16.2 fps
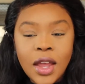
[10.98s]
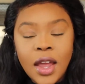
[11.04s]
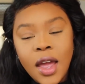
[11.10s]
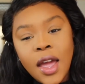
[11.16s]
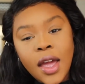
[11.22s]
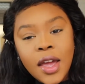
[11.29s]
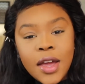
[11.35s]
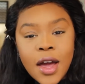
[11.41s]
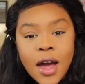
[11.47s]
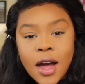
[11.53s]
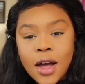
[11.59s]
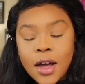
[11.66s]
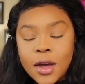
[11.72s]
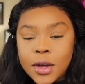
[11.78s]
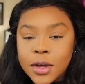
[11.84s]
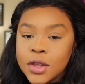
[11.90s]
Hey
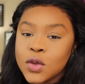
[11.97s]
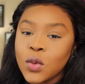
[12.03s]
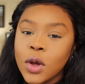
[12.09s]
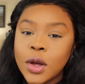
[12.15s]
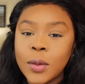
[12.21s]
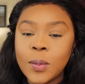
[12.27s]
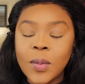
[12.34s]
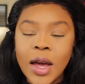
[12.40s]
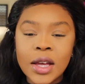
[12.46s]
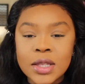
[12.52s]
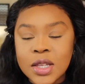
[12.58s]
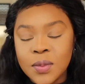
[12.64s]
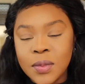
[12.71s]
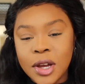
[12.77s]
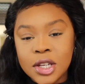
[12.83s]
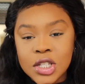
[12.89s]
guys, welcome back
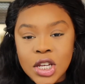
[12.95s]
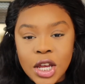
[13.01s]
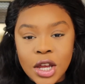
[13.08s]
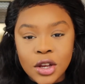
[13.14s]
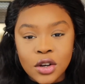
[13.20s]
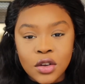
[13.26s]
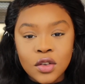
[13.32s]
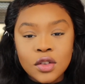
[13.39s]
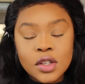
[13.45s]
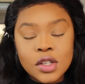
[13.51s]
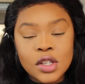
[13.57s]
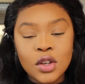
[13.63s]
to my channel.